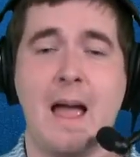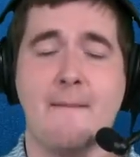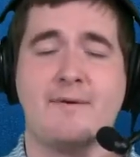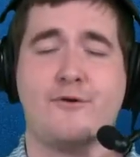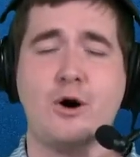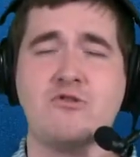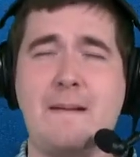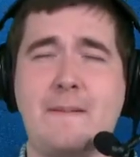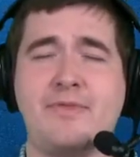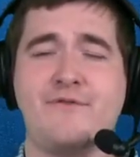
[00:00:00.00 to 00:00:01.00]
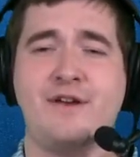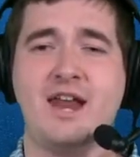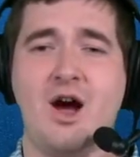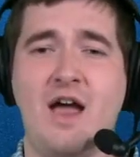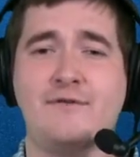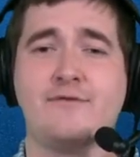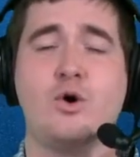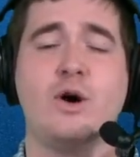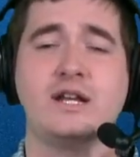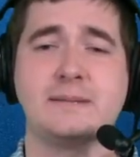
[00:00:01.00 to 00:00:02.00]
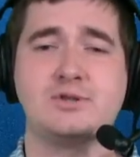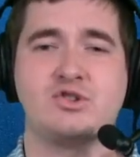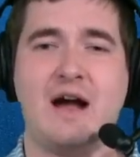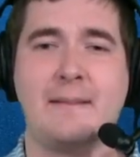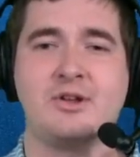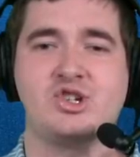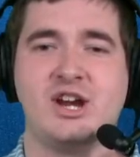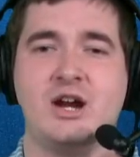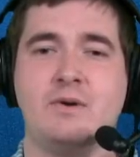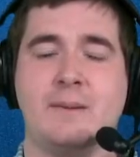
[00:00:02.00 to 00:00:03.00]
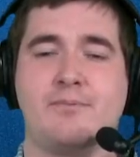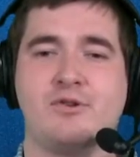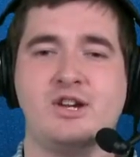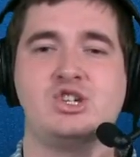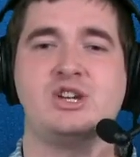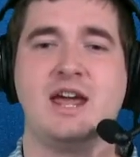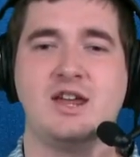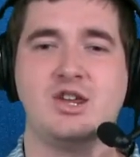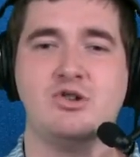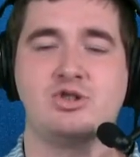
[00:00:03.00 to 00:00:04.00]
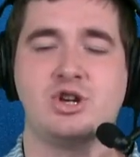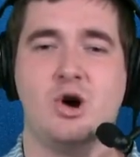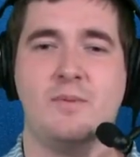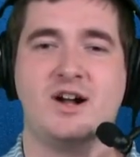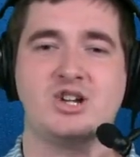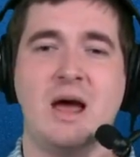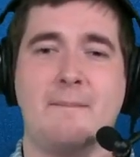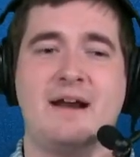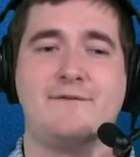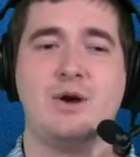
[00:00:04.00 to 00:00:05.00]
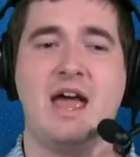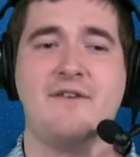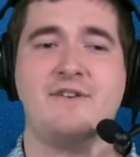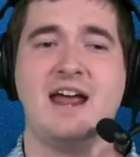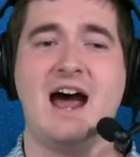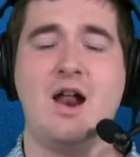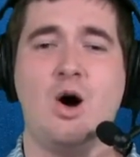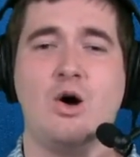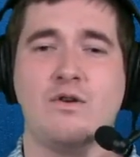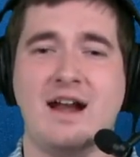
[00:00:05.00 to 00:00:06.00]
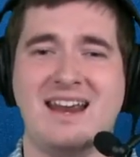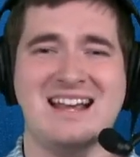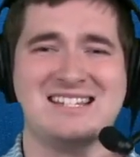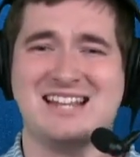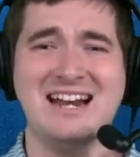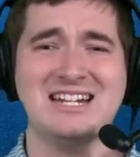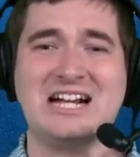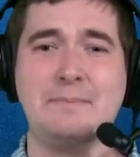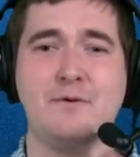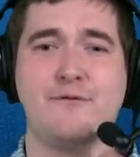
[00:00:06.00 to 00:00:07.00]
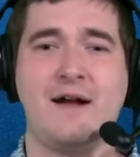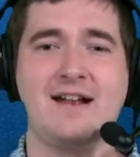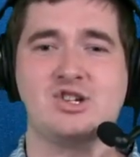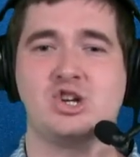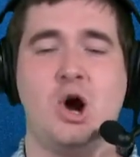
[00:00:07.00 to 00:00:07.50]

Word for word: Before we wrap up the video, if you've already subscribed to the channel, we appreciate you so much. But if you have not already, send it to a couple friends. Show